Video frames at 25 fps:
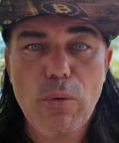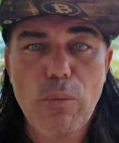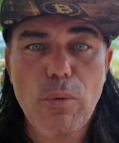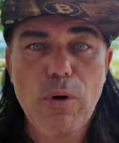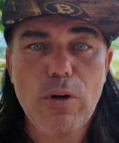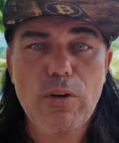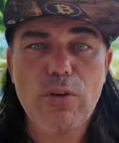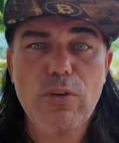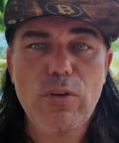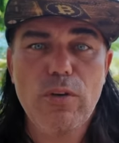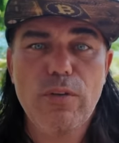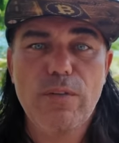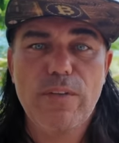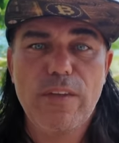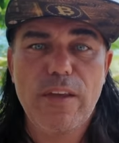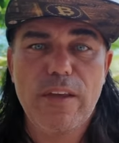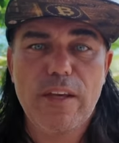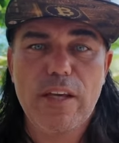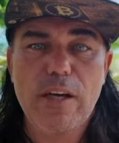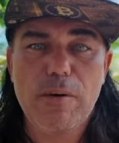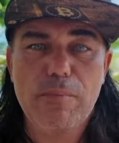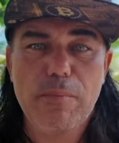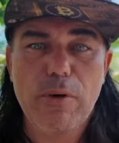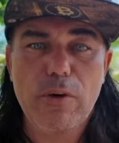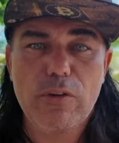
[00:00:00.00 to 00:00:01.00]
What do you think
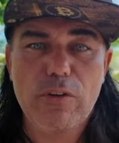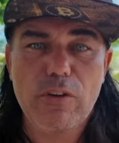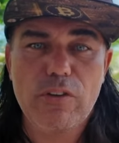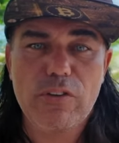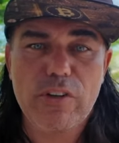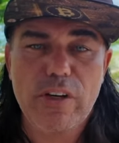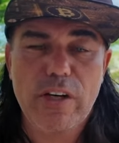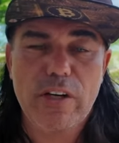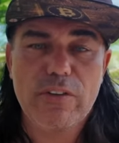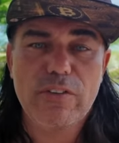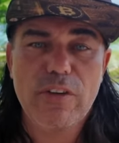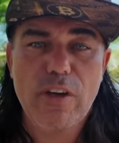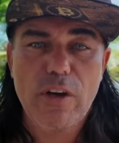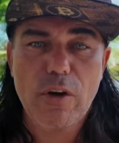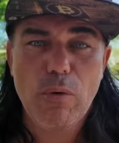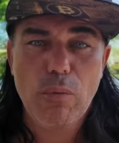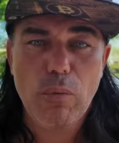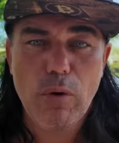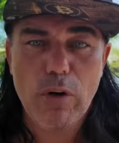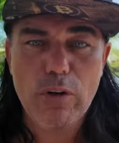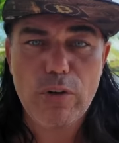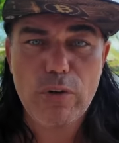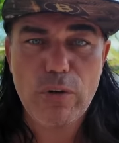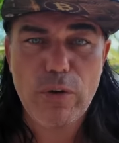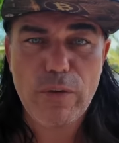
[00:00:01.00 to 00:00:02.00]
about the charts?
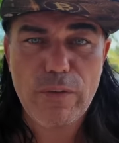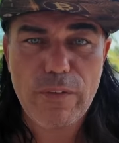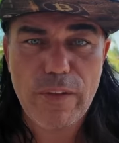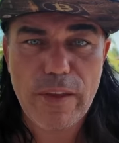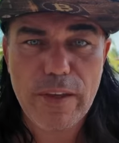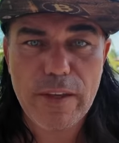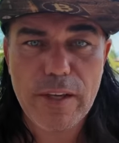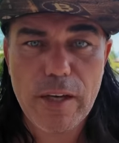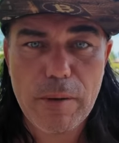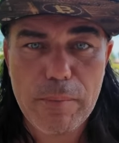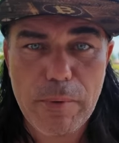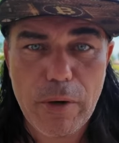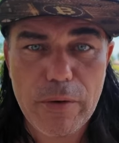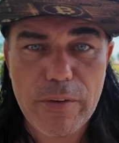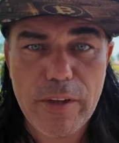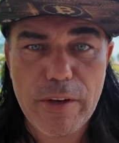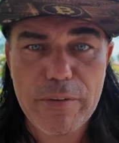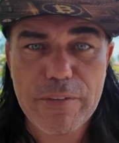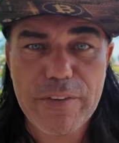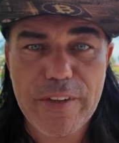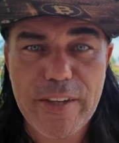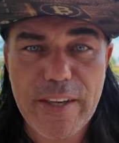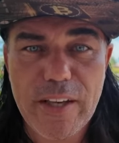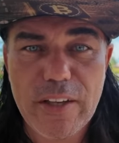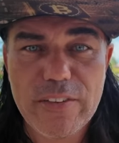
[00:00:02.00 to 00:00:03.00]
What do you think about
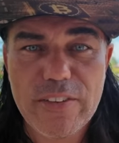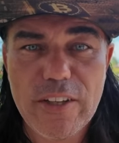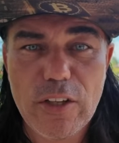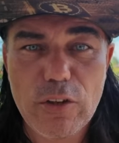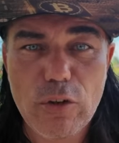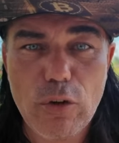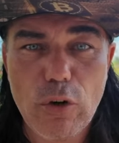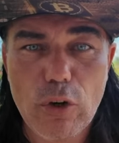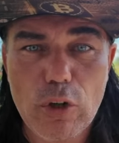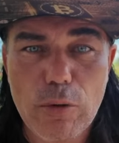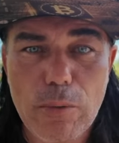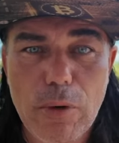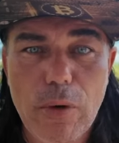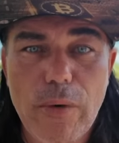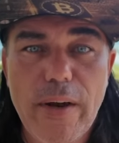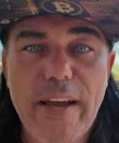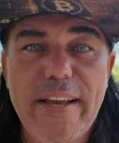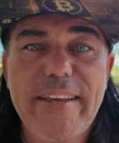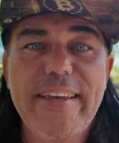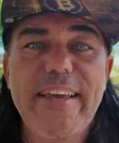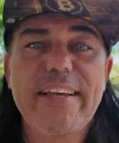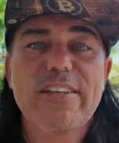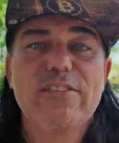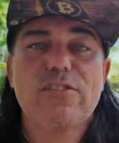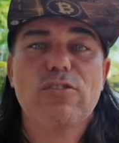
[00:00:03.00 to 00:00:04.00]
everything else I talked about?
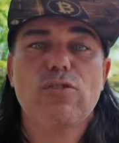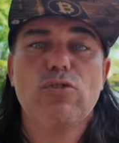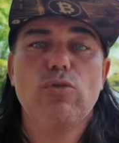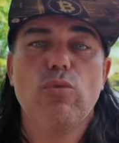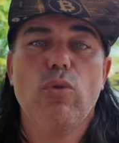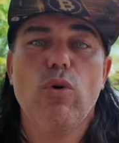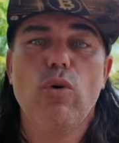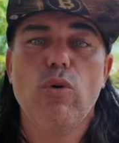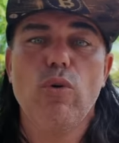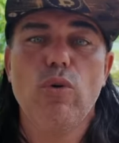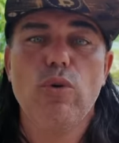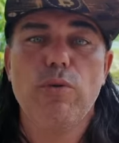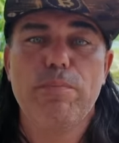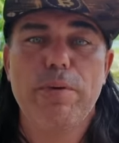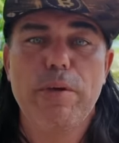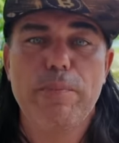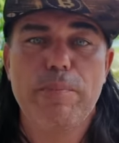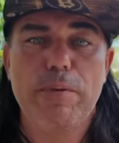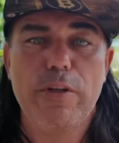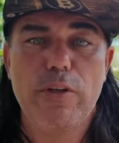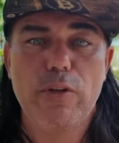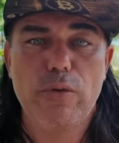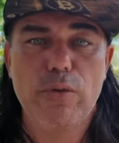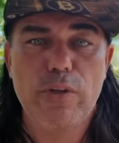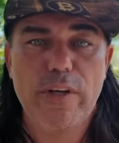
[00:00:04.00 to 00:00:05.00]
And yes, to all the
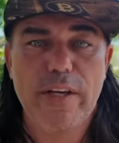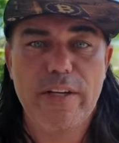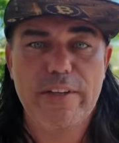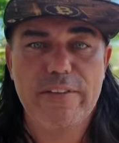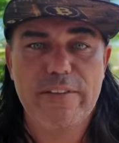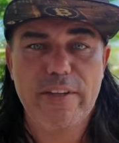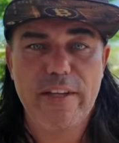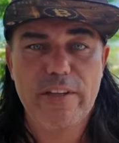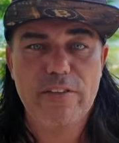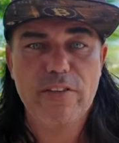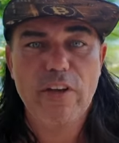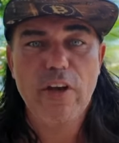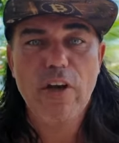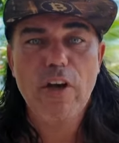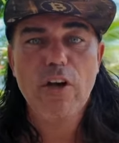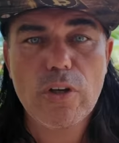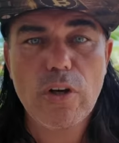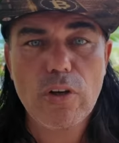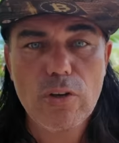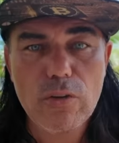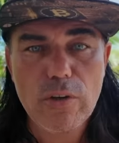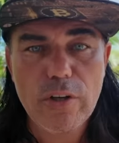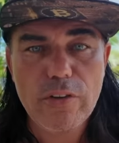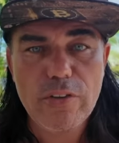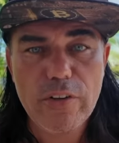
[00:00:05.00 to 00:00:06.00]
people in the United States,
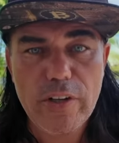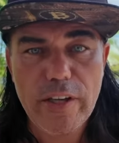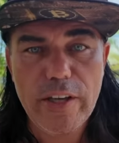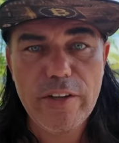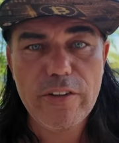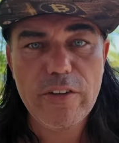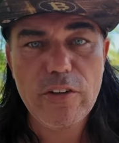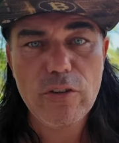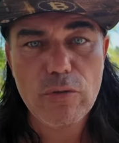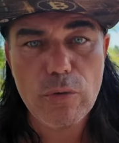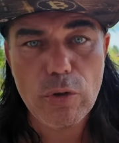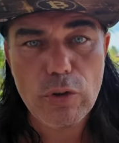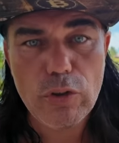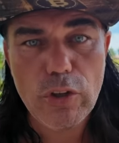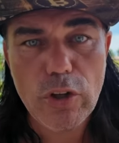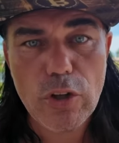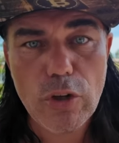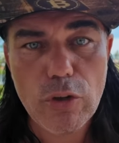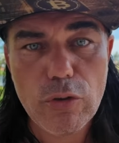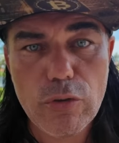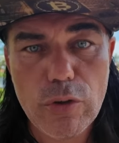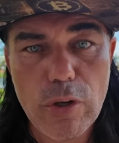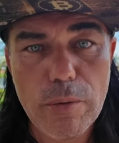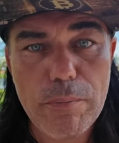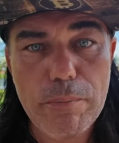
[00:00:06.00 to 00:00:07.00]
congratulations with
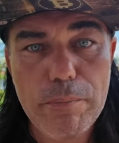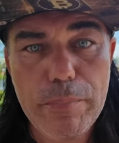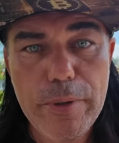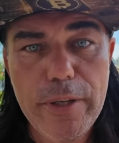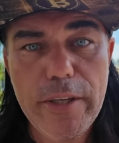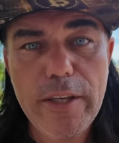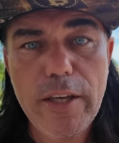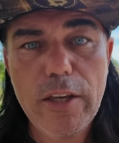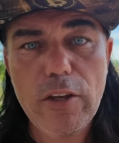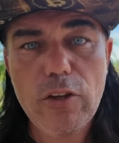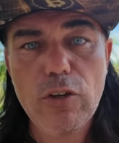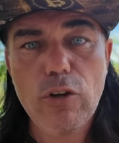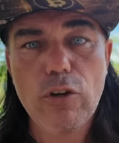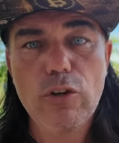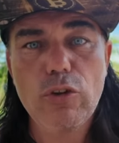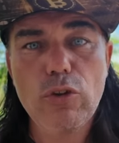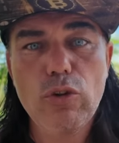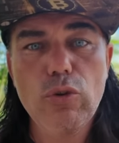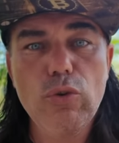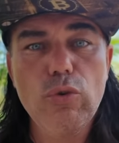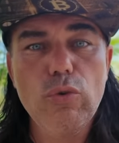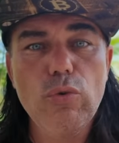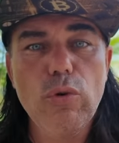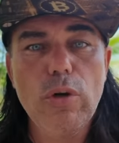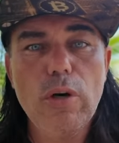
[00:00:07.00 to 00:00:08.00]
Donald Trump being your
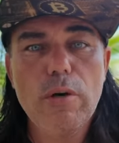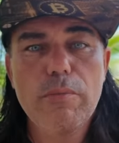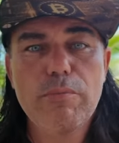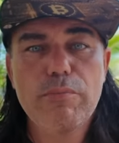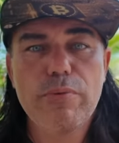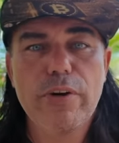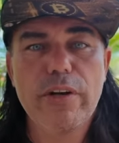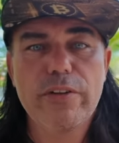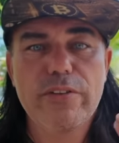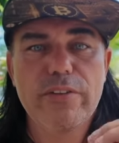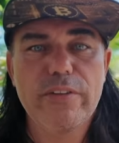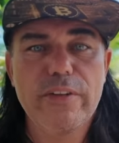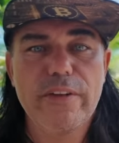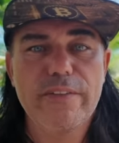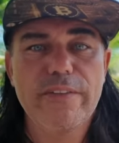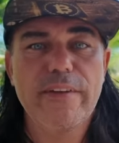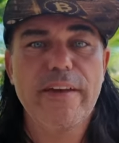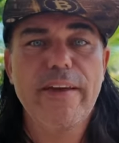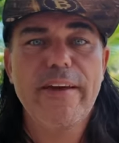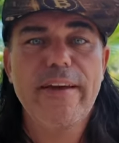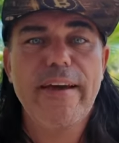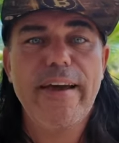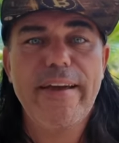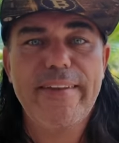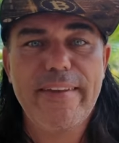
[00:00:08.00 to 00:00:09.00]
new president,
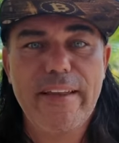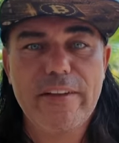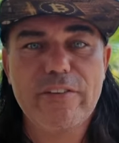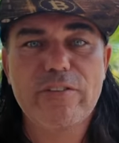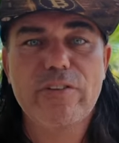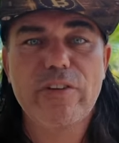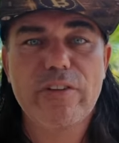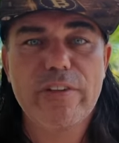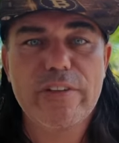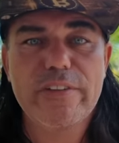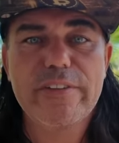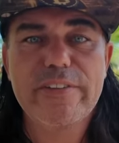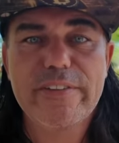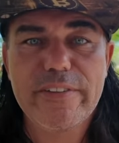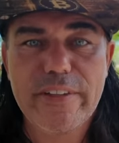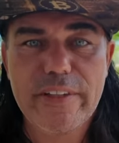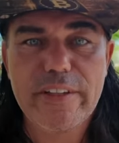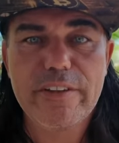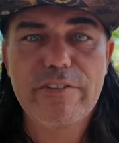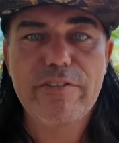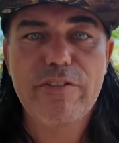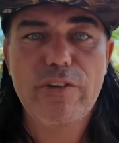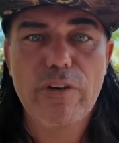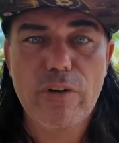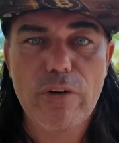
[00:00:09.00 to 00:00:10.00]
and that's going to
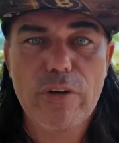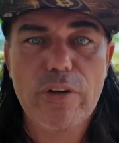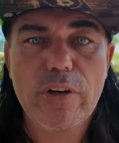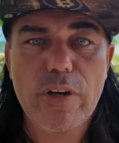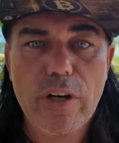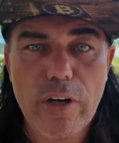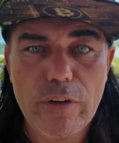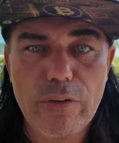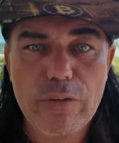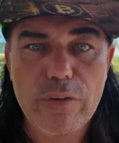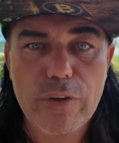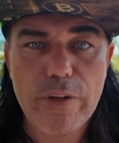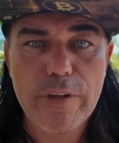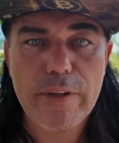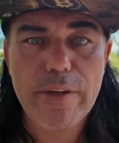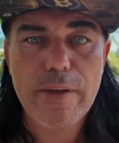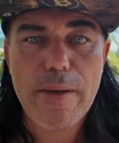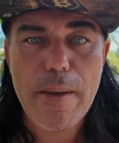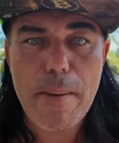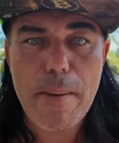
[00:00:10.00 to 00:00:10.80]
save your country.